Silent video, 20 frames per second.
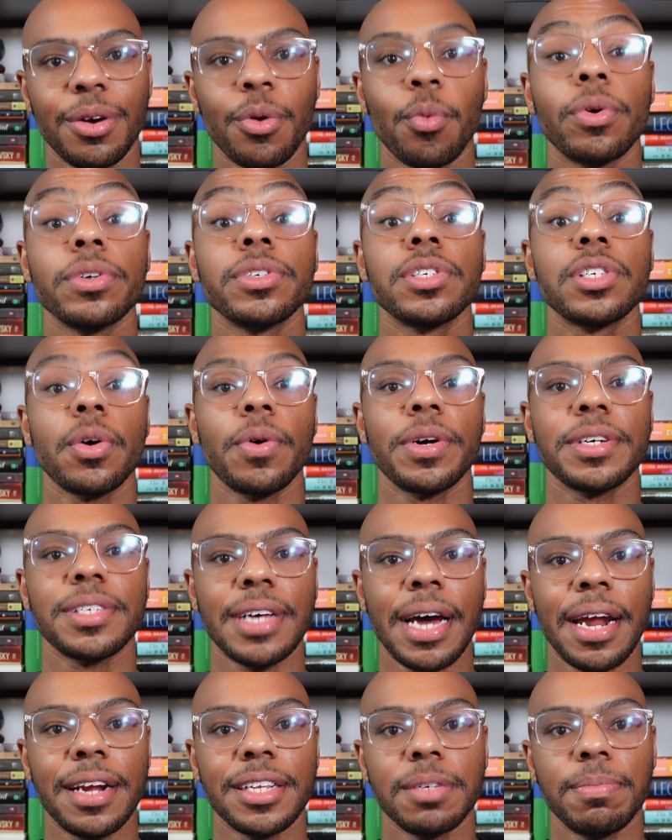We're so
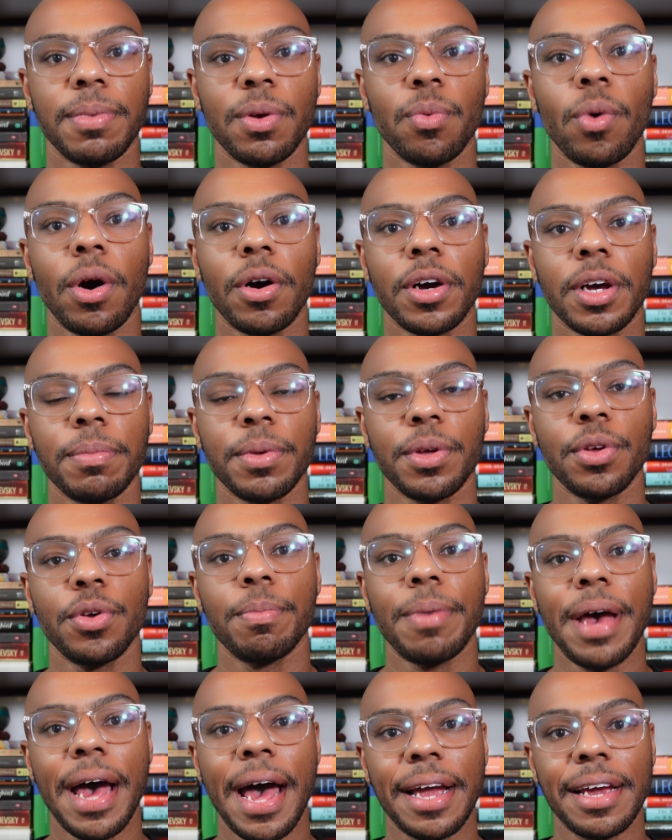excited to be welcoming you
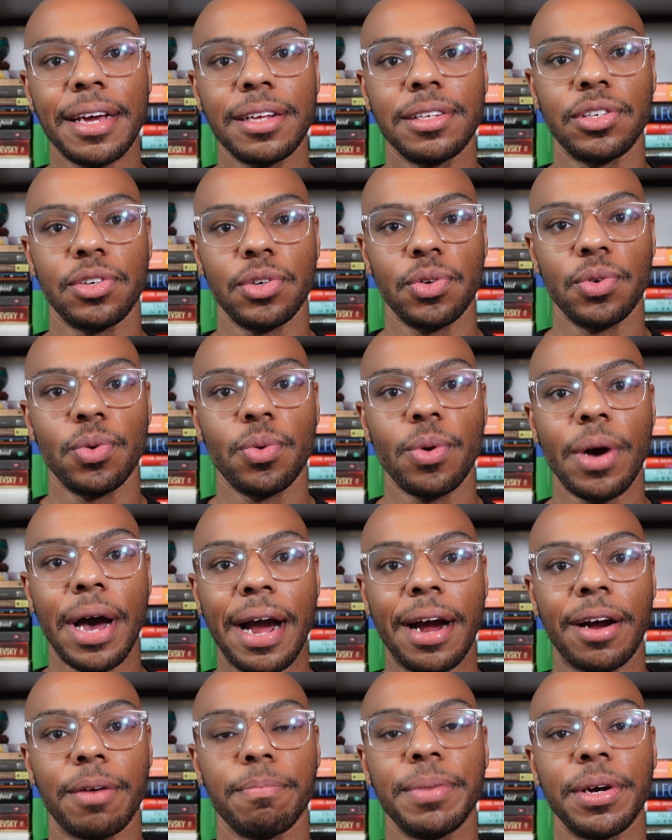back into
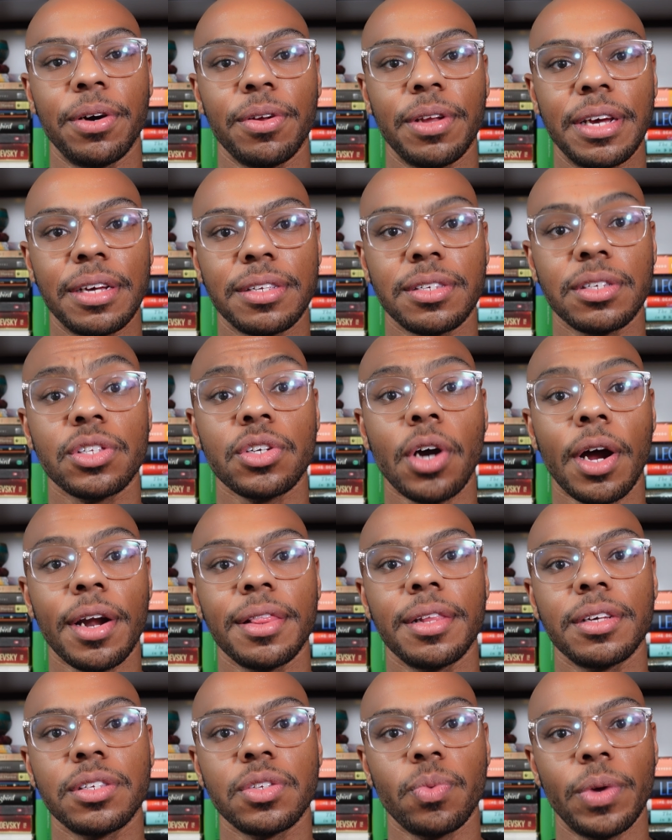our buildings
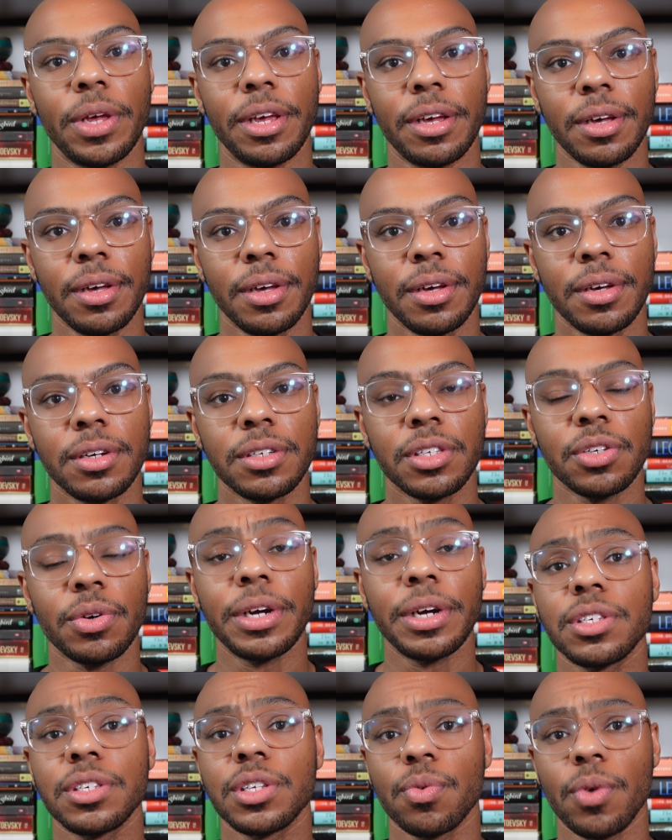starting this week. So
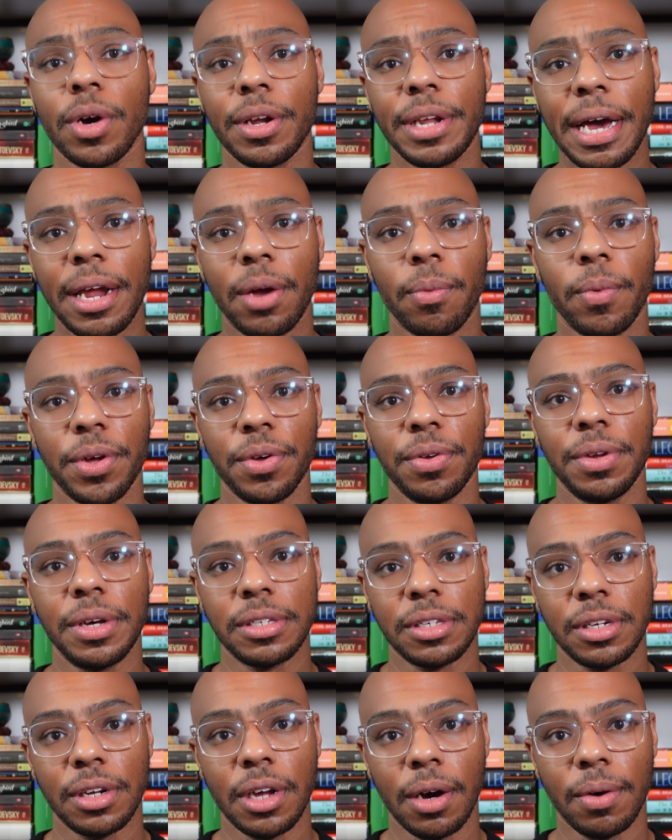the rundown on what you need
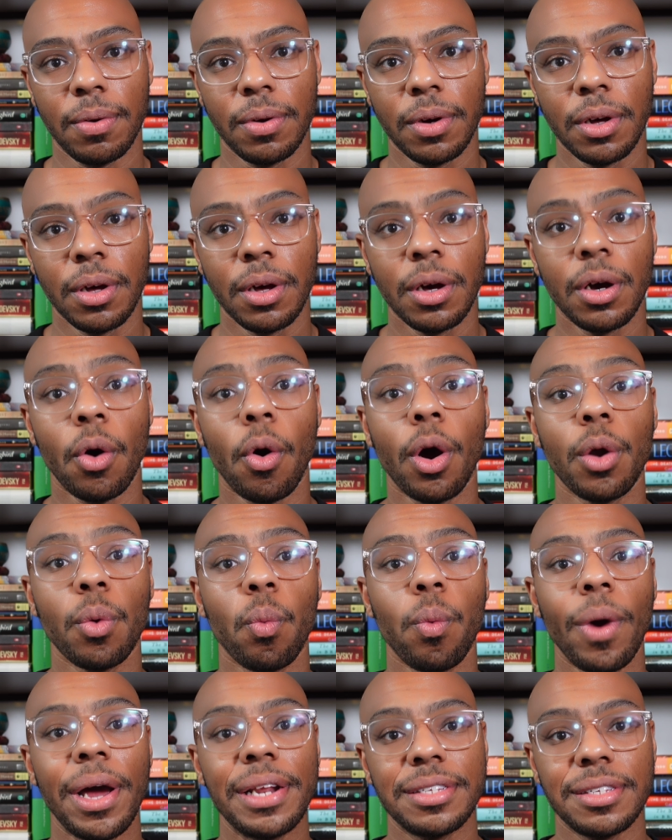to know.
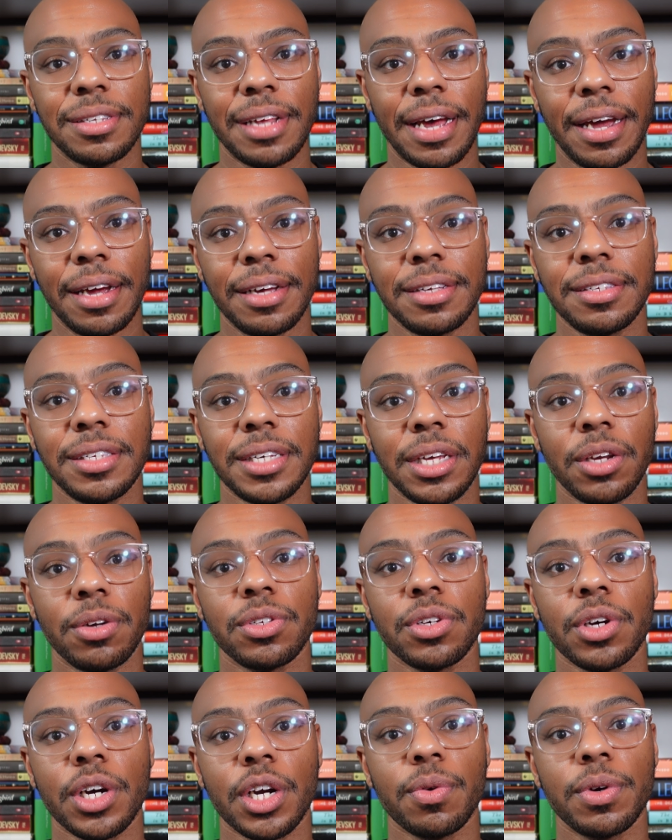On Wednesday,
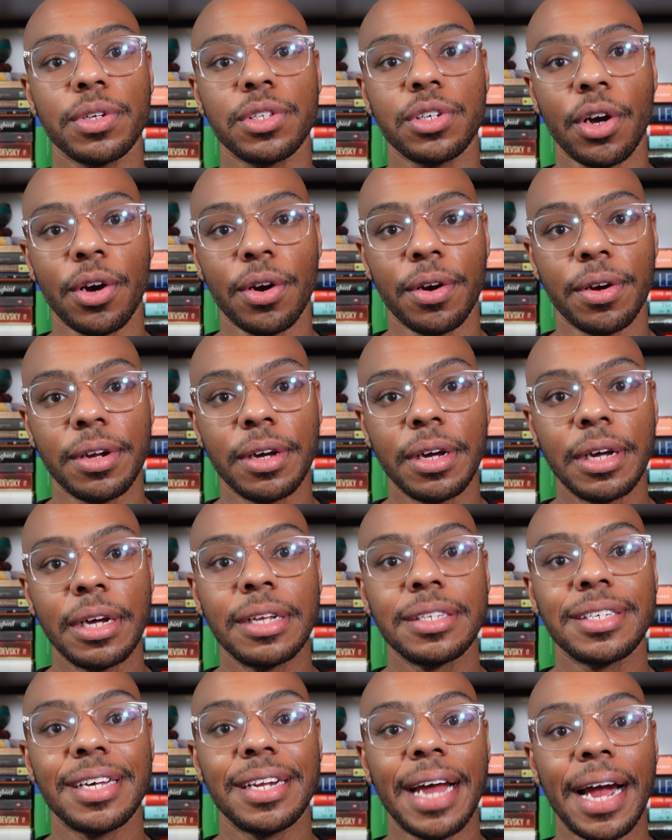seniors are going to return
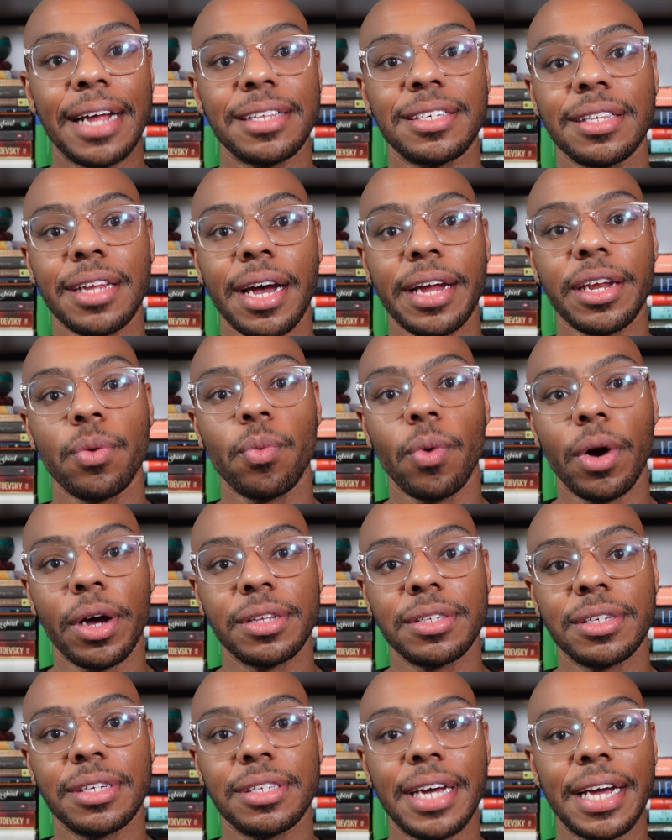to
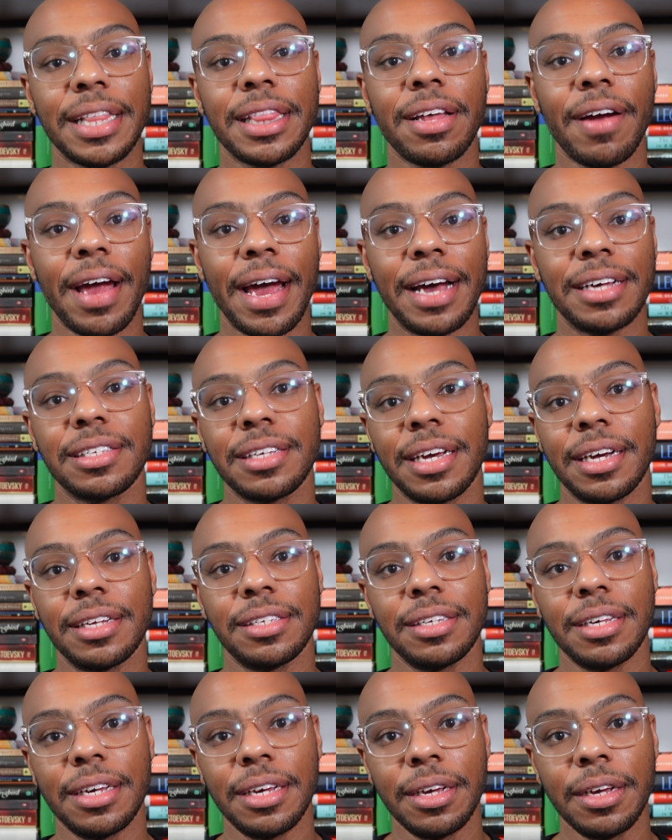1991 to take their
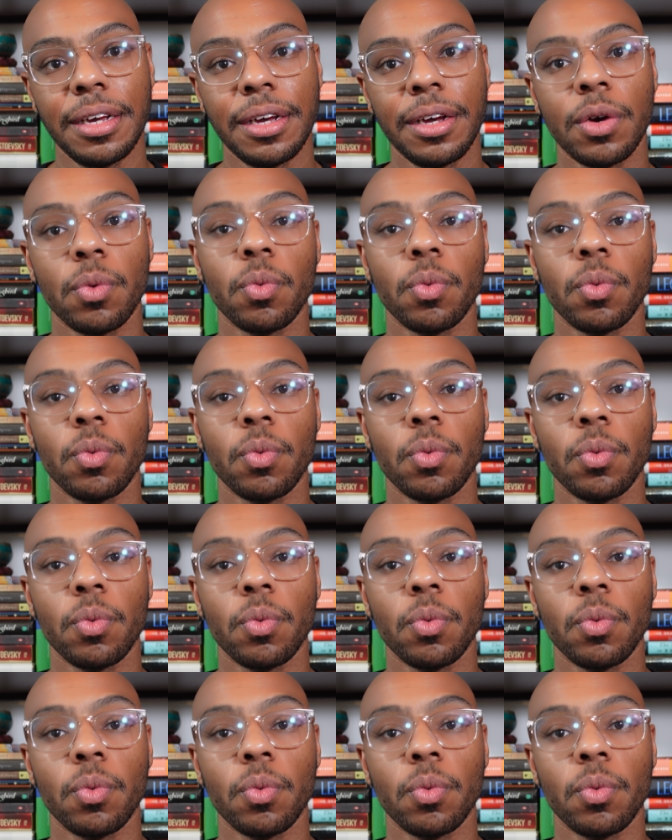SAT.